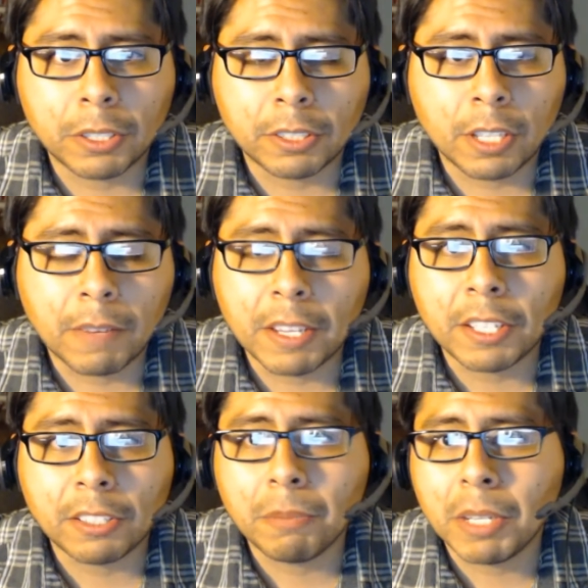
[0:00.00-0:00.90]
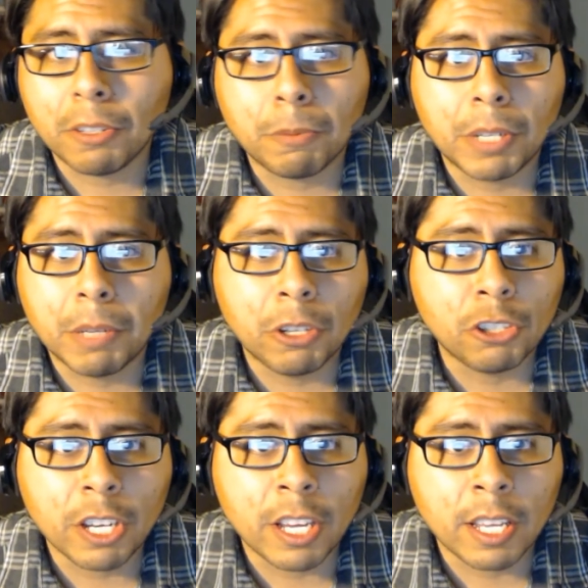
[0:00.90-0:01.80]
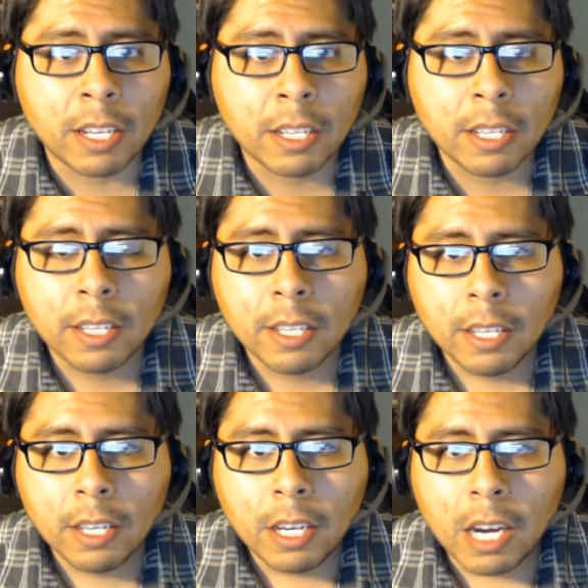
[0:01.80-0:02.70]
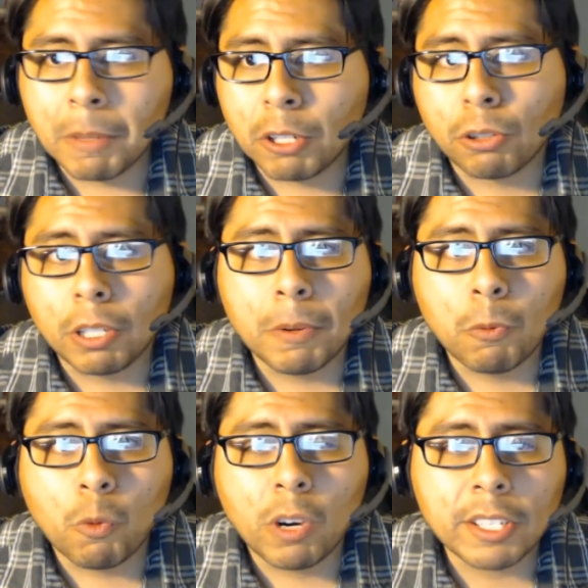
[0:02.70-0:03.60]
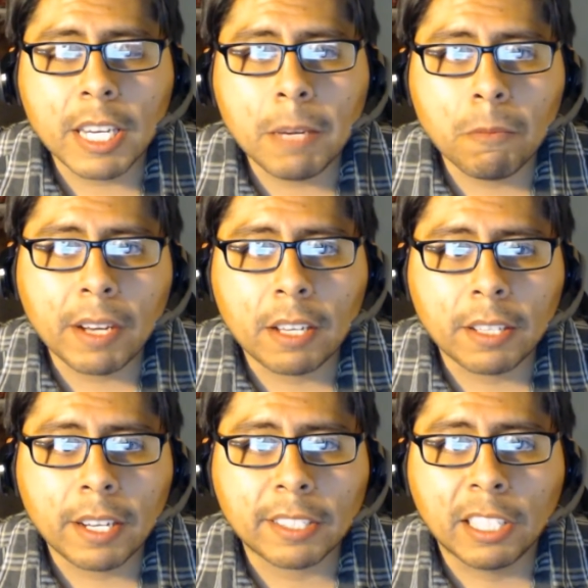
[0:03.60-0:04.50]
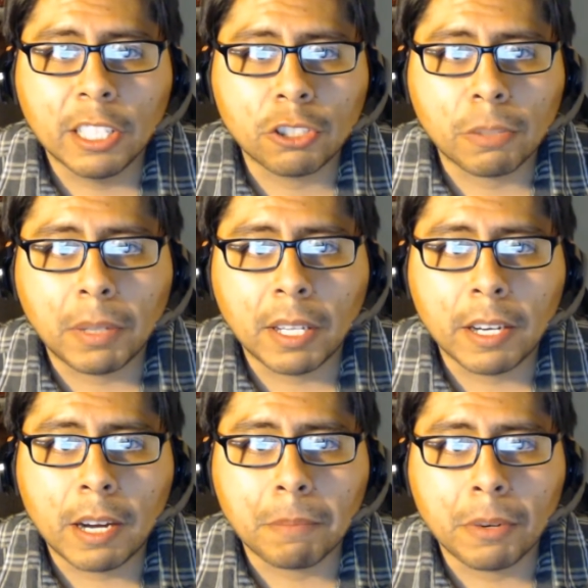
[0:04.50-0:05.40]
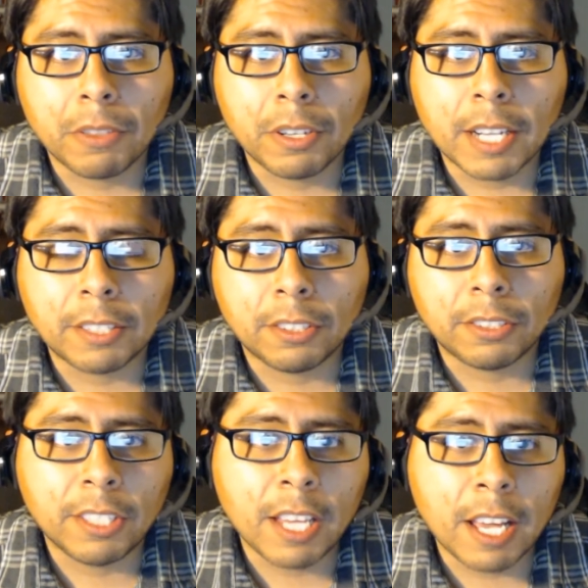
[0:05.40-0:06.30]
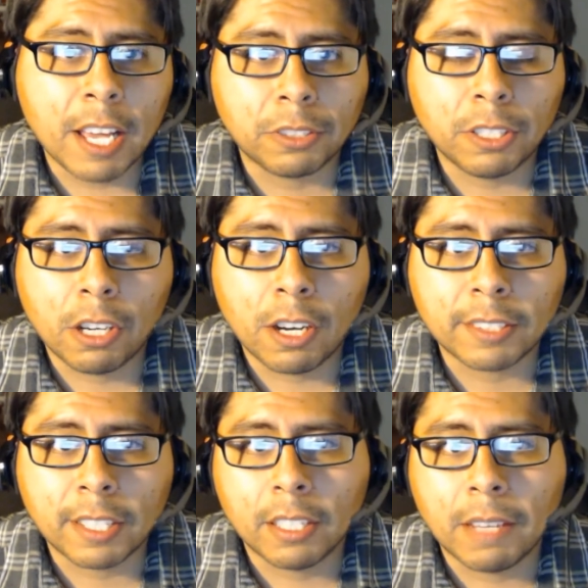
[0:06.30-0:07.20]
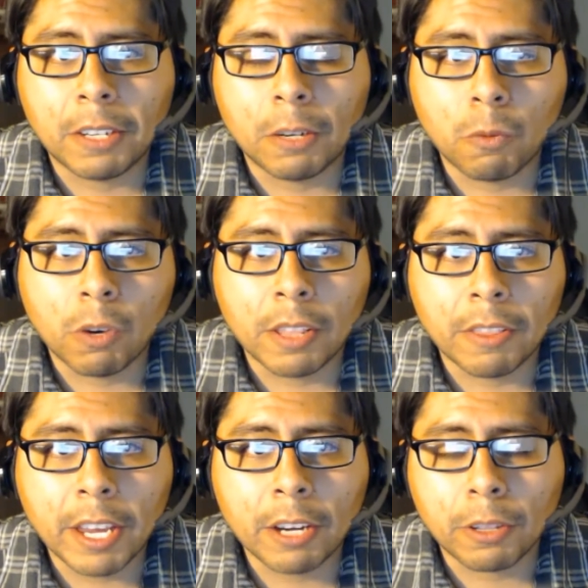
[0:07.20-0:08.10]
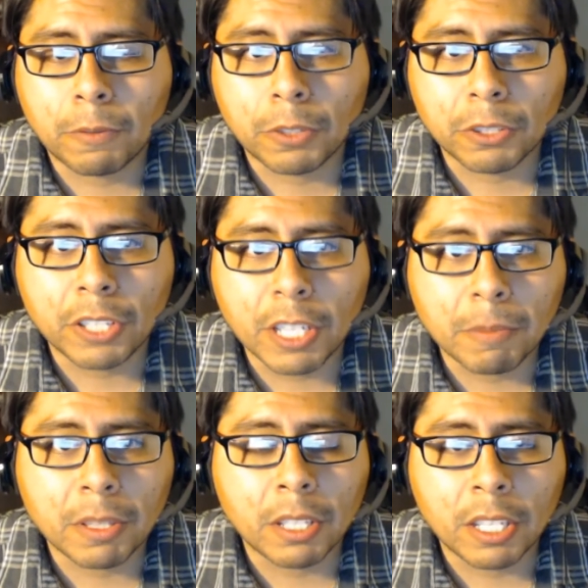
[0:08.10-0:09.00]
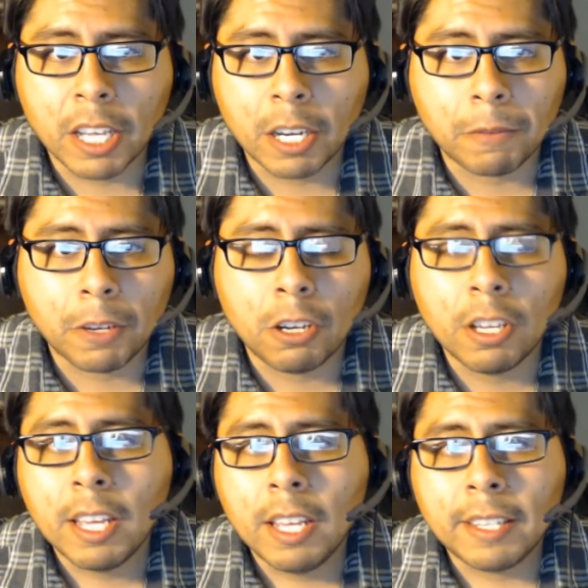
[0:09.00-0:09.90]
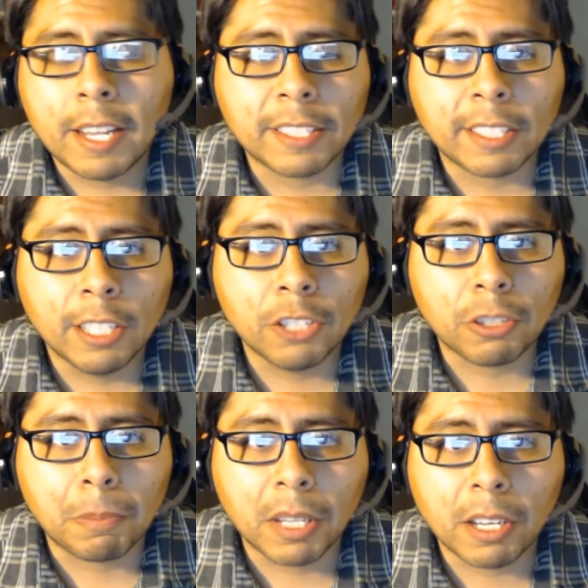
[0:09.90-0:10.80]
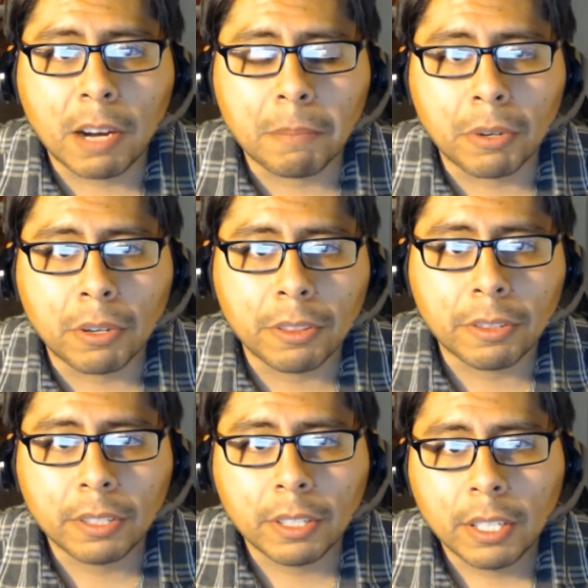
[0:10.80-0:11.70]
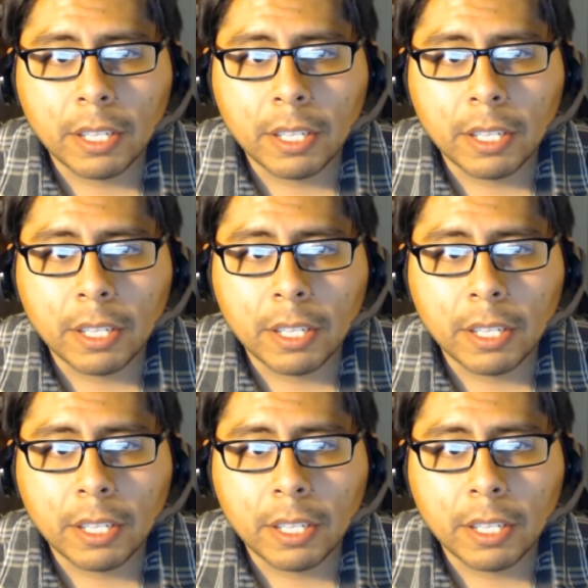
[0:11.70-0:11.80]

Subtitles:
for itself. I think to me they're pretty much in. I mean, there's only been one team right now that has clinched a playoff berth, and that's the Seattle Seahawks at 11-1. They are the first team in the NFL that has clinched a playoff berth.